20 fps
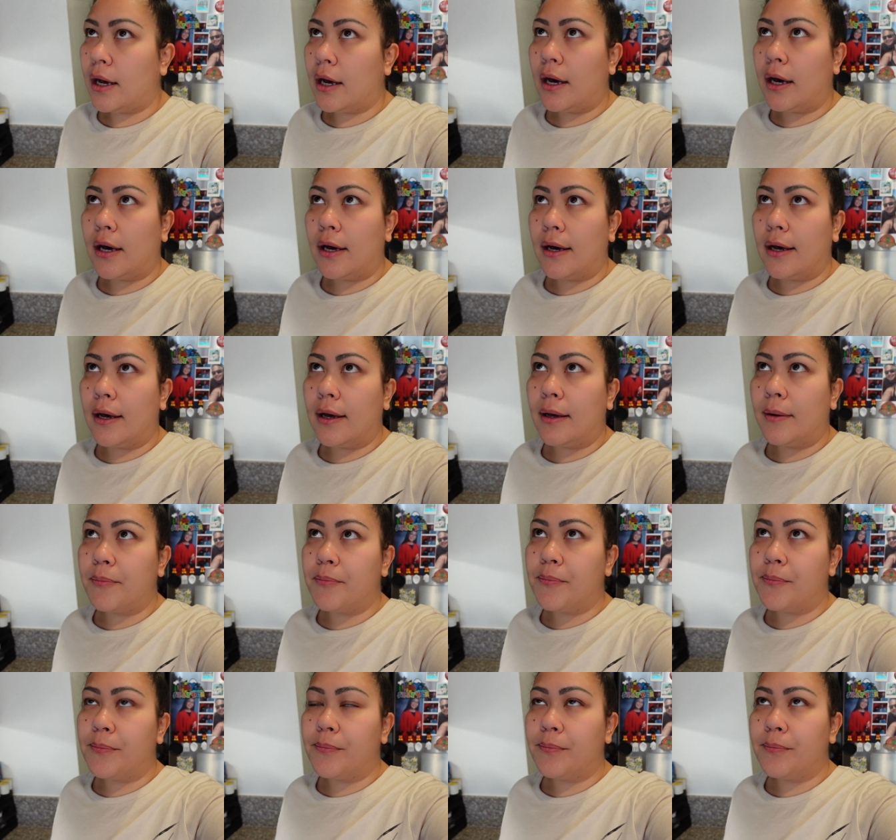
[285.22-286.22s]

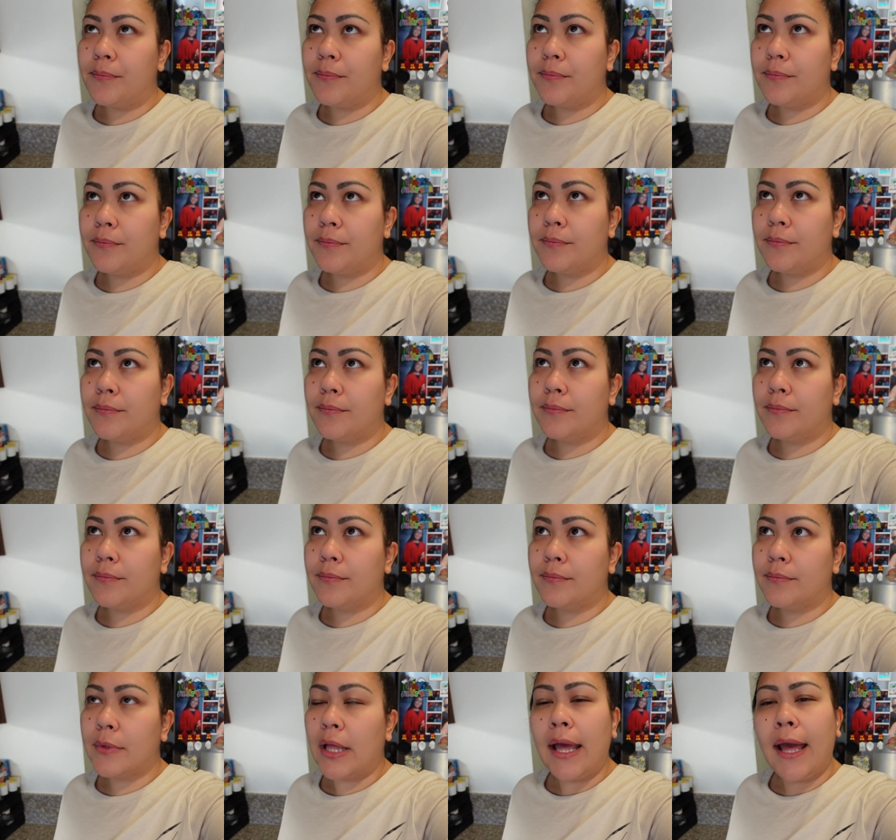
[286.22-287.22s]
um,
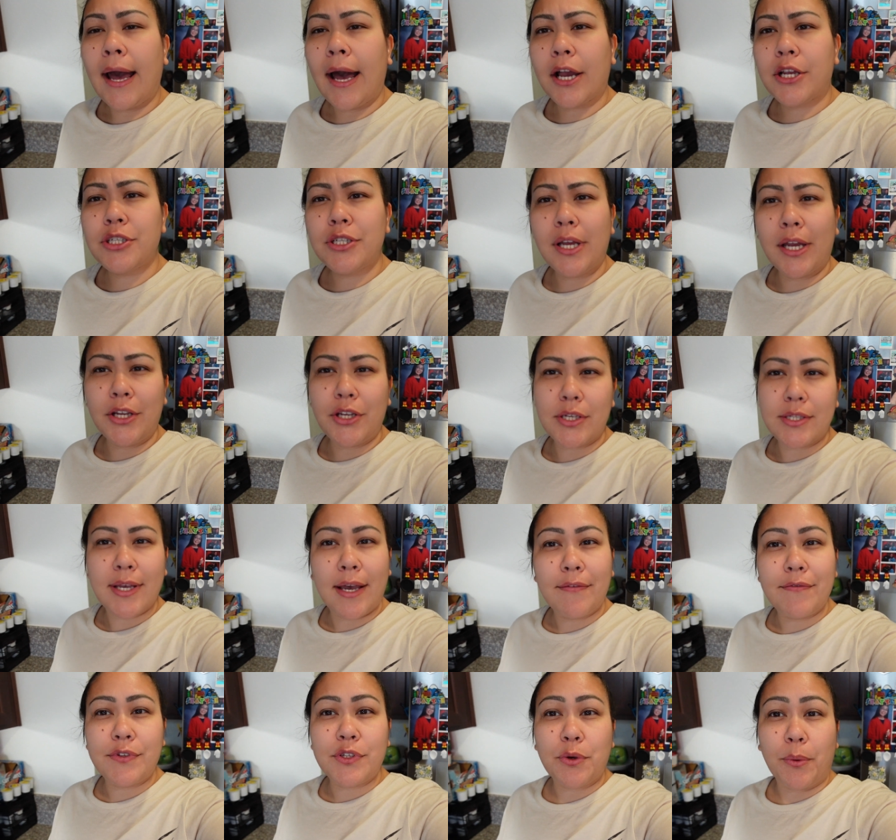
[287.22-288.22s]
actually I just
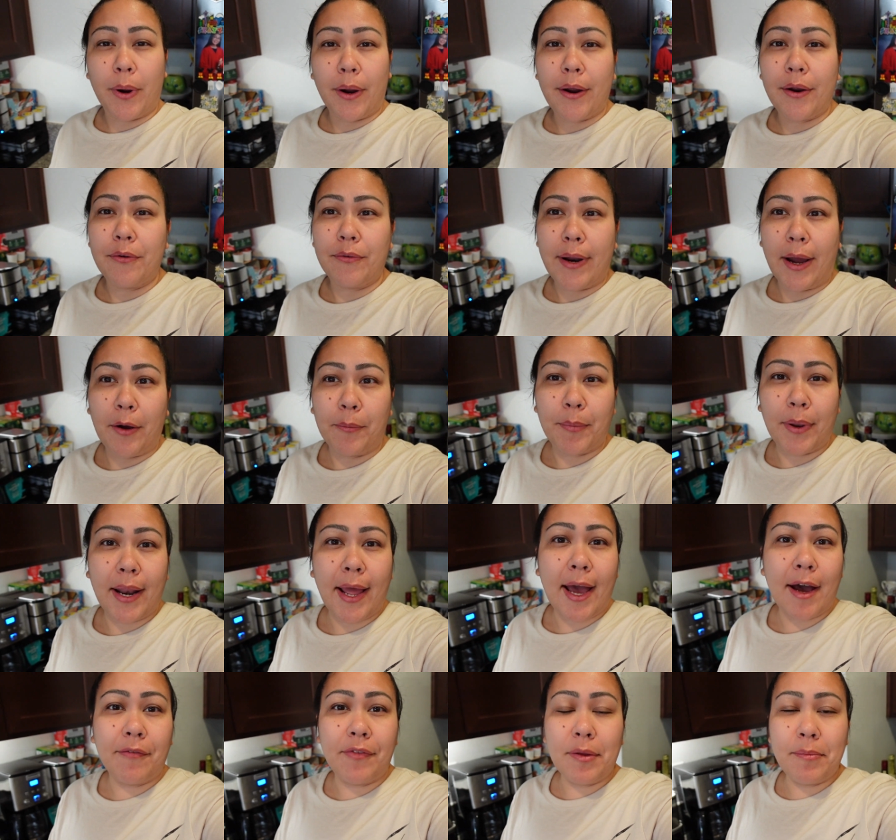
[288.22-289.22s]
have square and round, but I
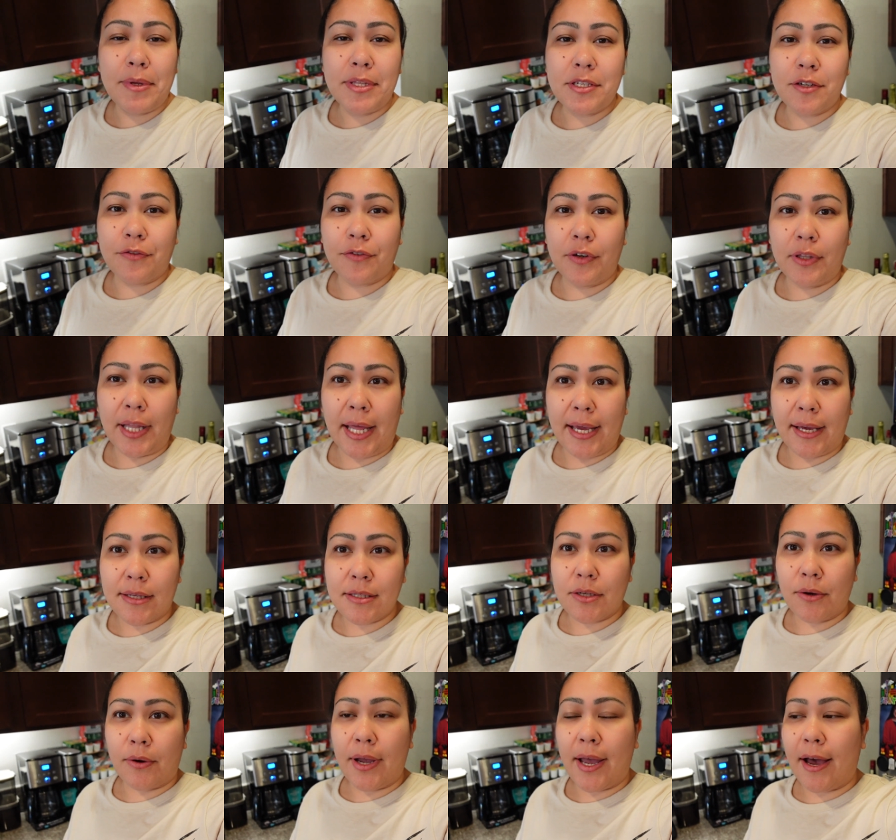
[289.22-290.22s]
have them in different lengths.
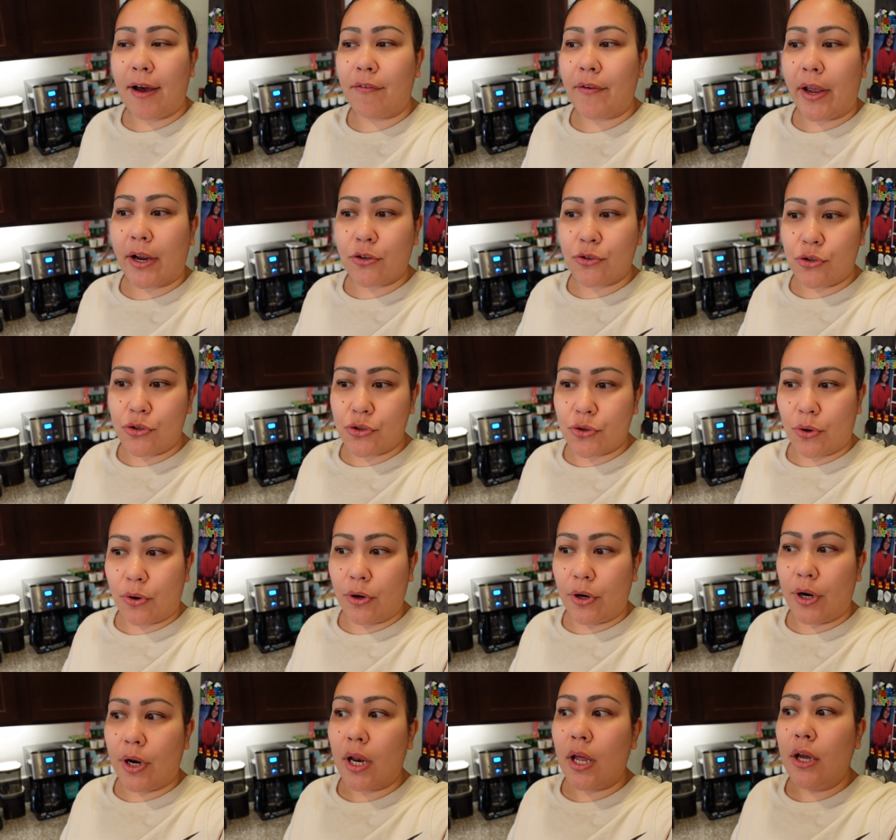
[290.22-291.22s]
So I have extra
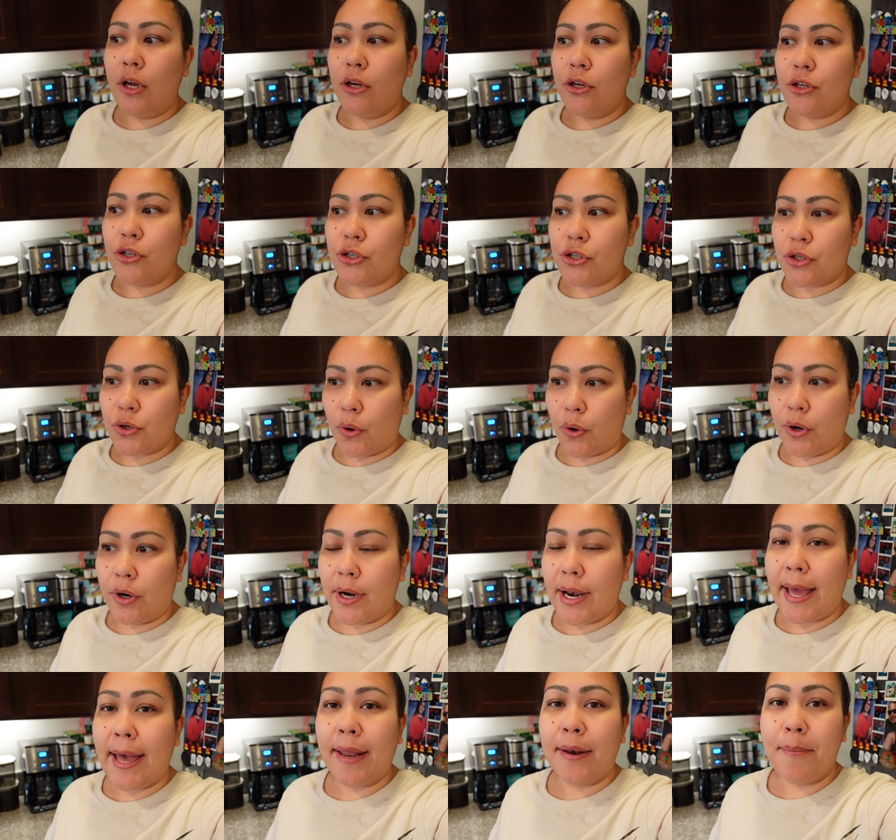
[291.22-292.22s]
short,
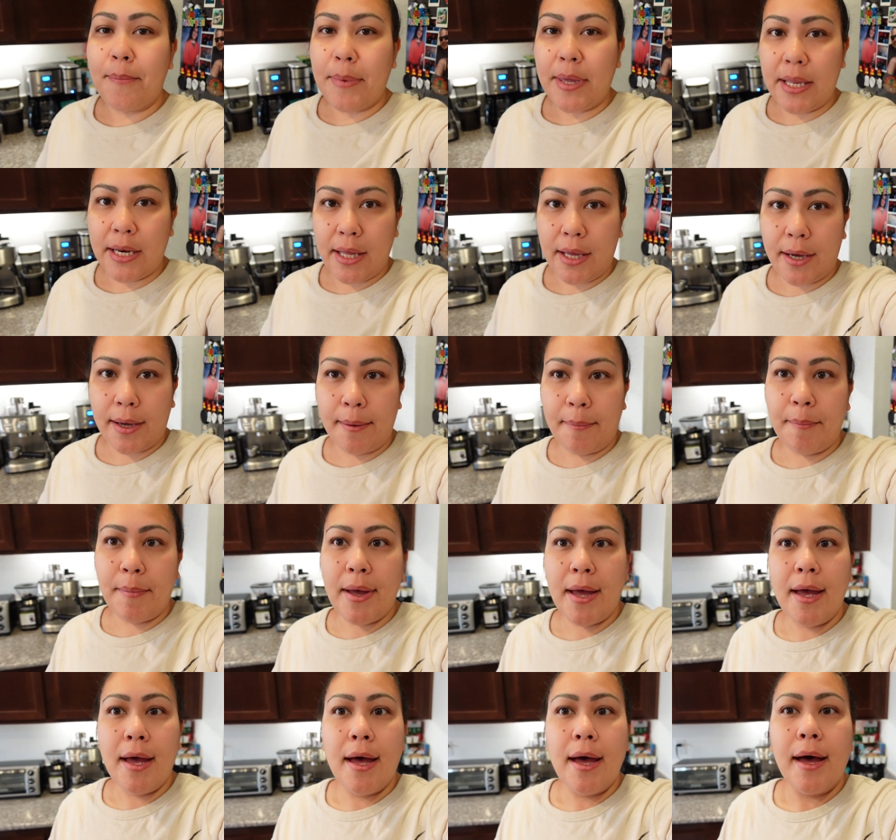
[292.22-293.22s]
short, and medium.